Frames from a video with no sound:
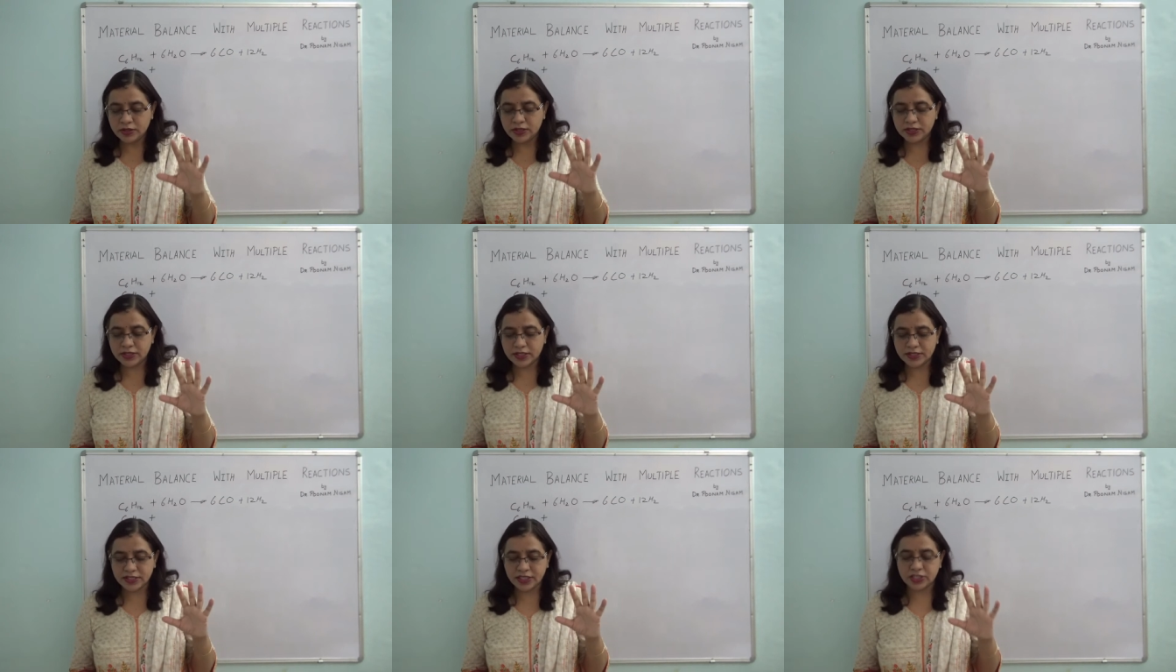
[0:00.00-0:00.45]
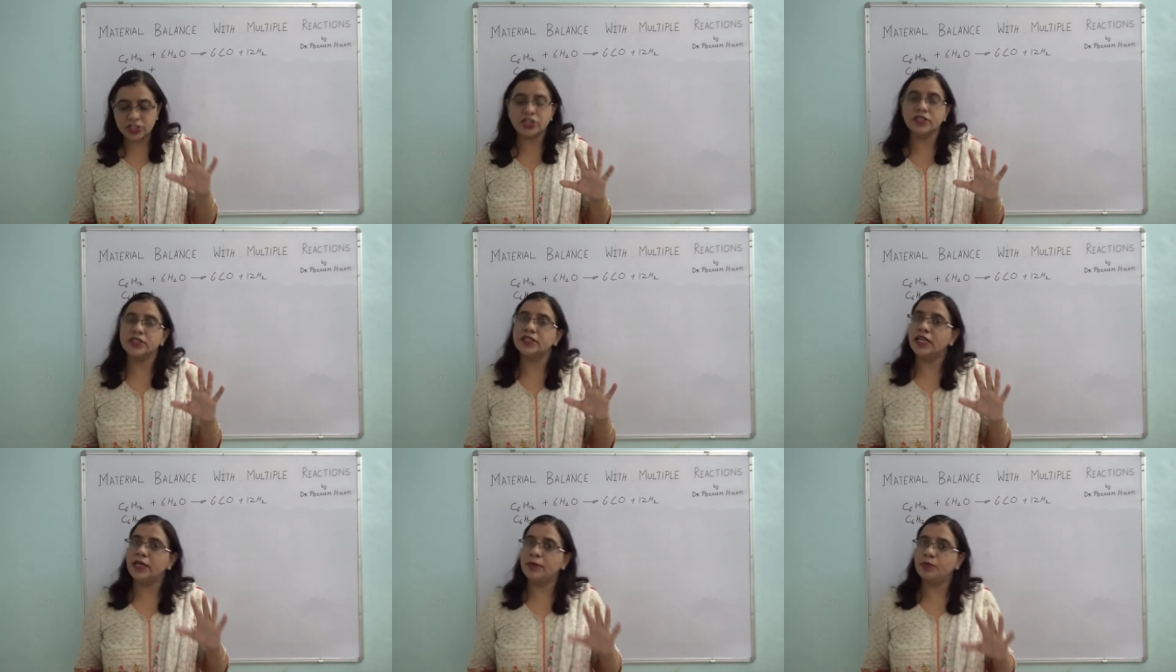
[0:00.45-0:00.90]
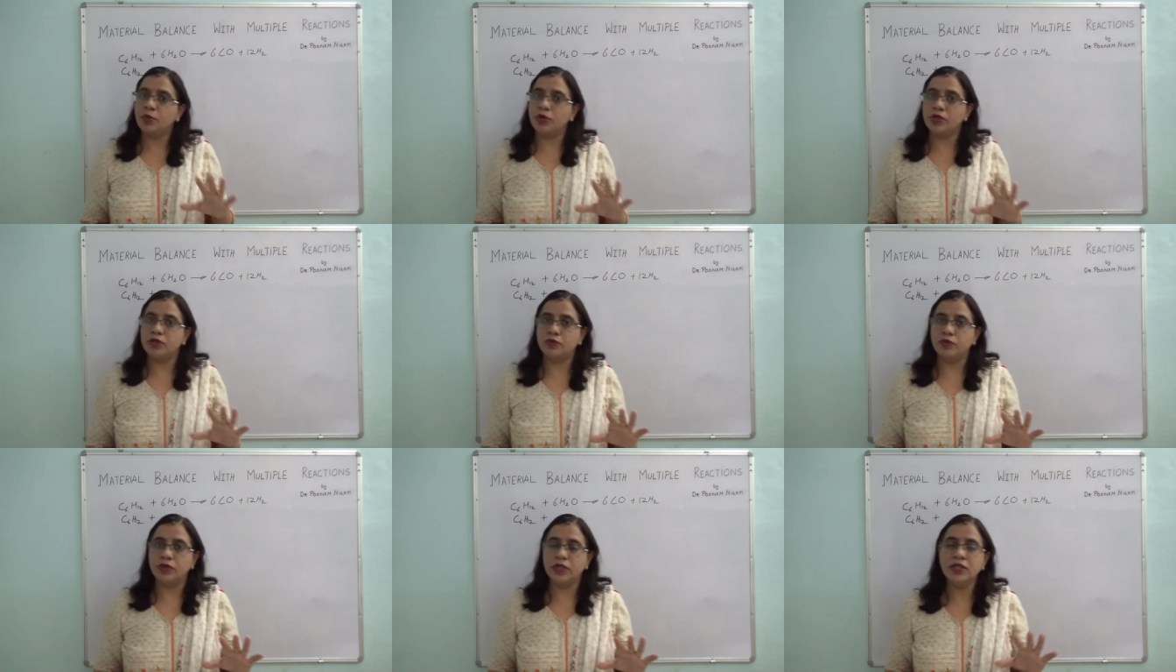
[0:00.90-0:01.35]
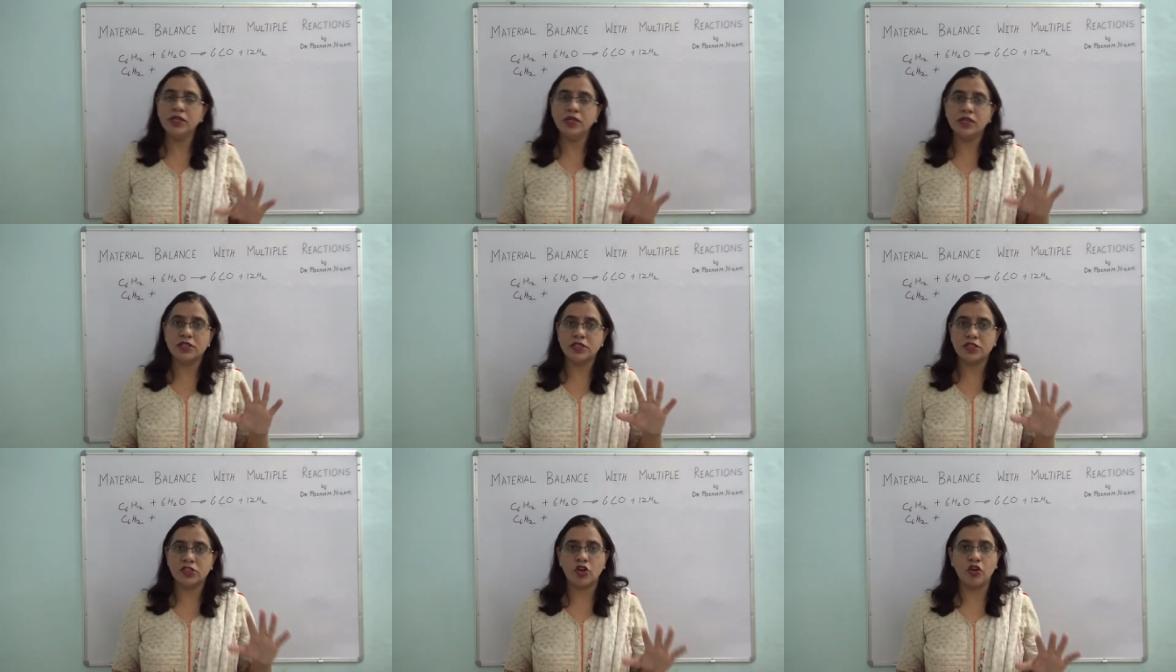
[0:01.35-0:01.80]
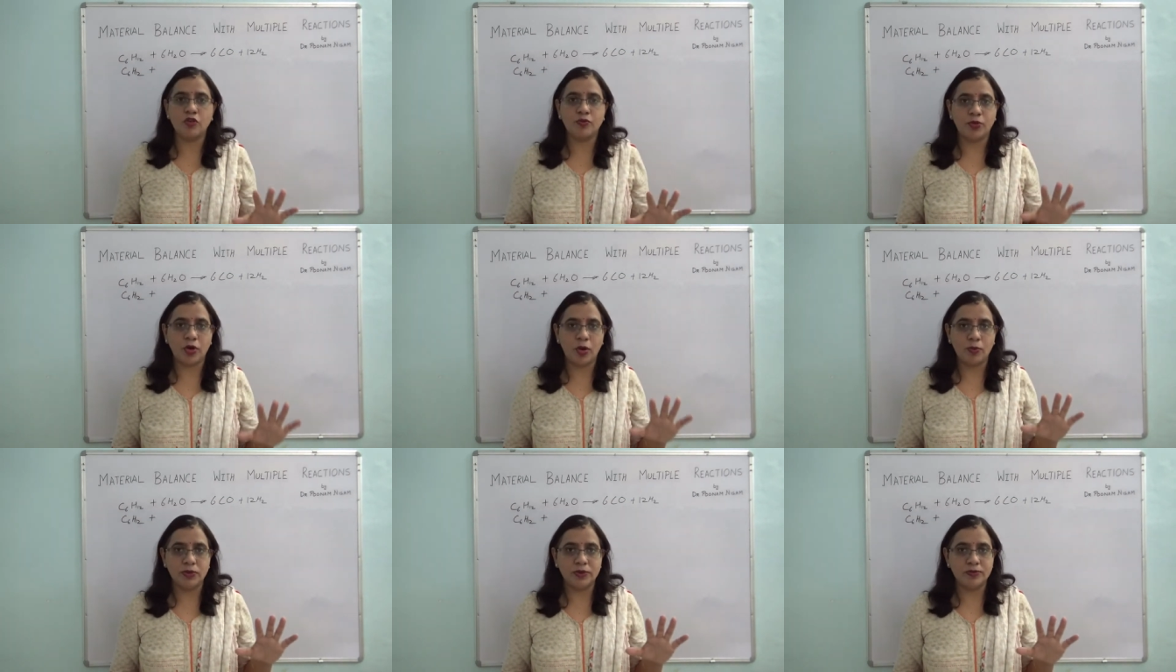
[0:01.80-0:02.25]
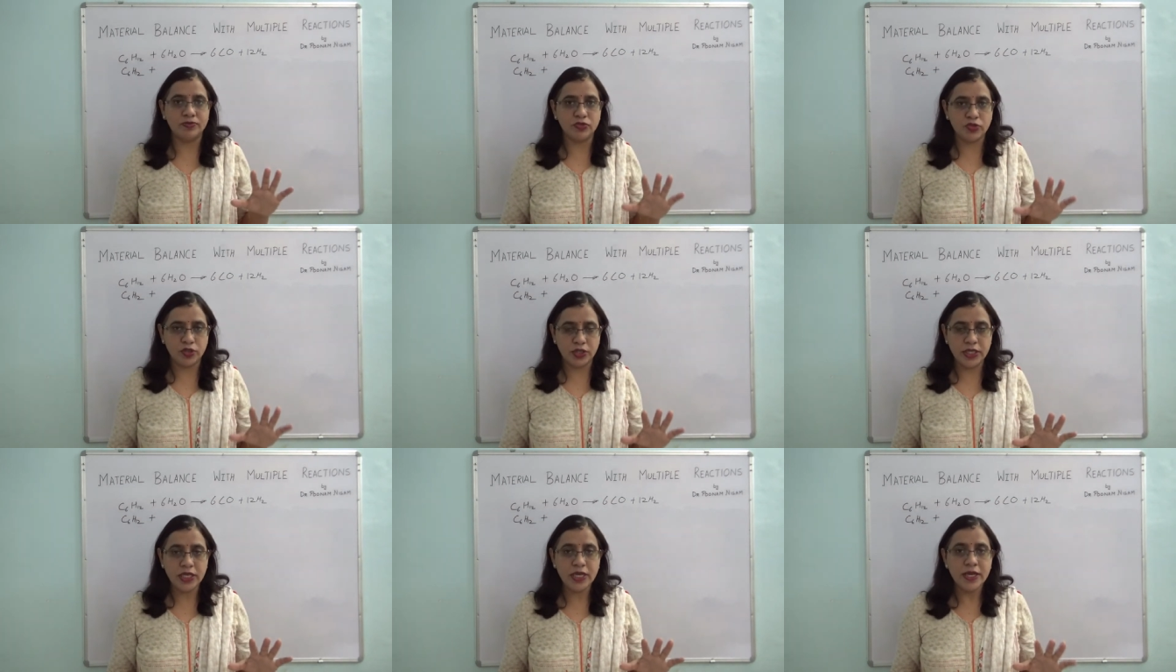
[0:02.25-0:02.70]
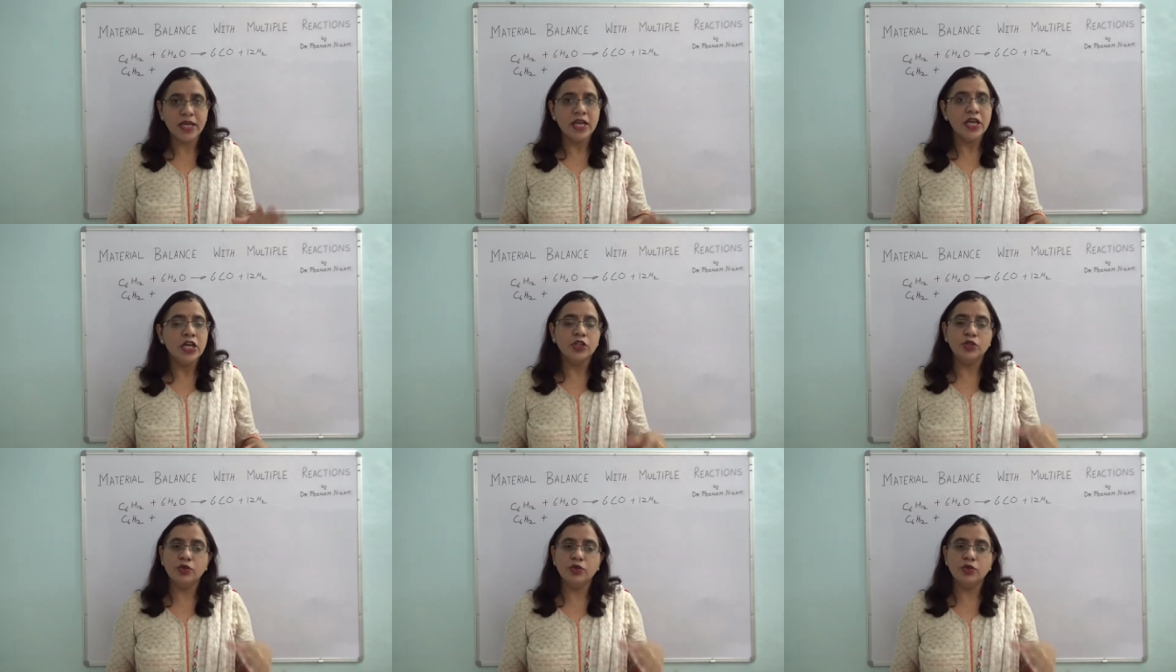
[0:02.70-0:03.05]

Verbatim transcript: This is section ten point one, unsolved problem three.